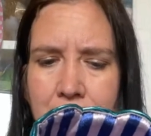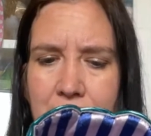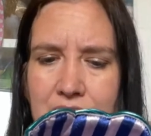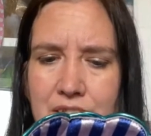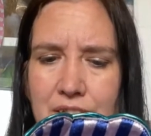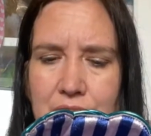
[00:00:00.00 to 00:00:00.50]

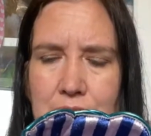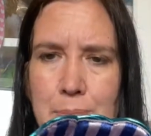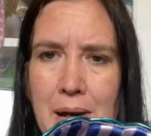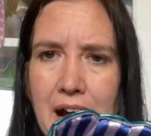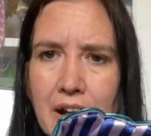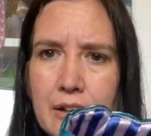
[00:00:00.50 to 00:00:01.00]
shoes
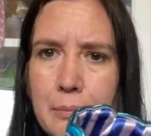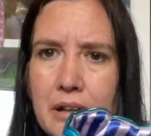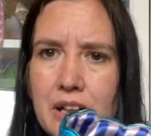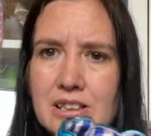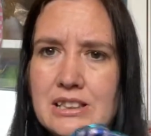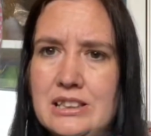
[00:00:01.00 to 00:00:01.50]
back
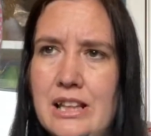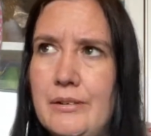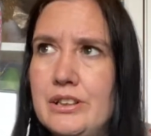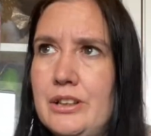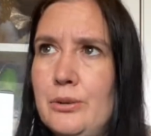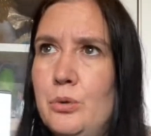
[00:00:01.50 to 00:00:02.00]
because they were
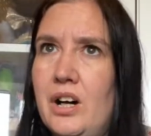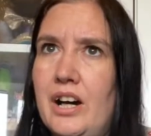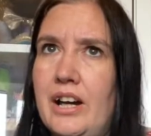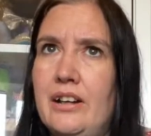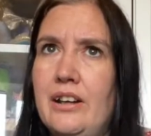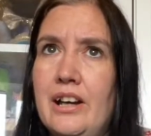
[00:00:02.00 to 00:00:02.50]
too
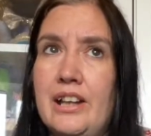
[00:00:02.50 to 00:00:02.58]
wide.